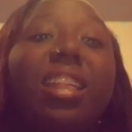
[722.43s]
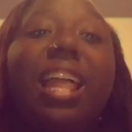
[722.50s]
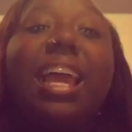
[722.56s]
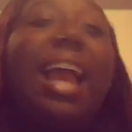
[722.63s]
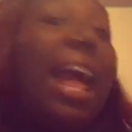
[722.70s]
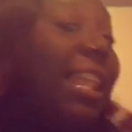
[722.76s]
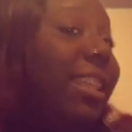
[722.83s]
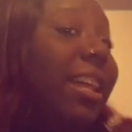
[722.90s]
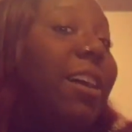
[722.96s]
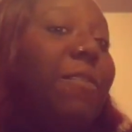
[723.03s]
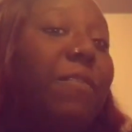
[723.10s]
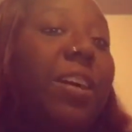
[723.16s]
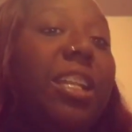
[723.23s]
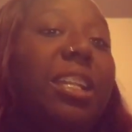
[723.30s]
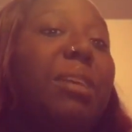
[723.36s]
like I
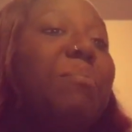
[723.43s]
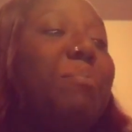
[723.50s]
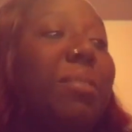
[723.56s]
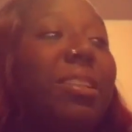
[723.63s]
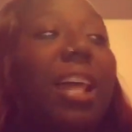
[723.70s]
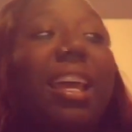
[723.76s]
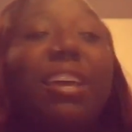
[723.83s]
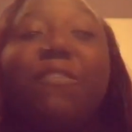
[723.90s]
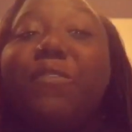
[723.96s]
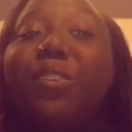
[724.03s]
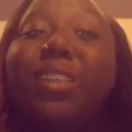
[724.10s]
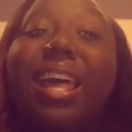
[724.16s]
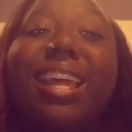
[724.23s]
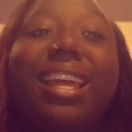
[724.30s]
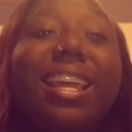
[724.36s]
love fun dip, but like if
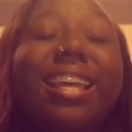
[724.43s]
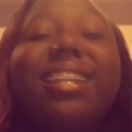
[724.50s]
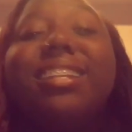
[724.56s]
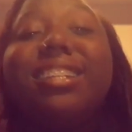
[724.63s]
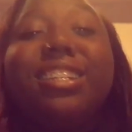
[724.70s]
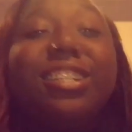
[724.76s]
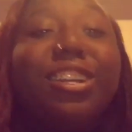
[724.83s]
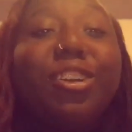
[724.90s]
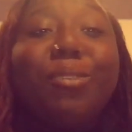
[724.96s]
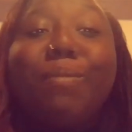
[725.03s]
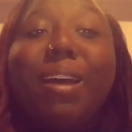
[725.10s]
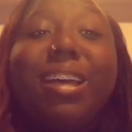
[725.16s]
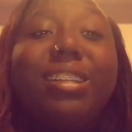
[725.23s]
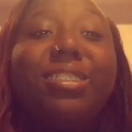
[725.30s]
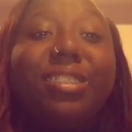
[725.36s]
you like eating the sugar
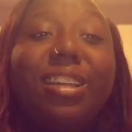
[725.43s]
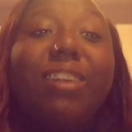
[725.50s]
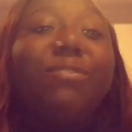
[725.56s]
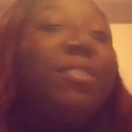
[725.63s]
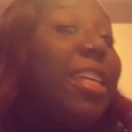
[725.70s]
by itself,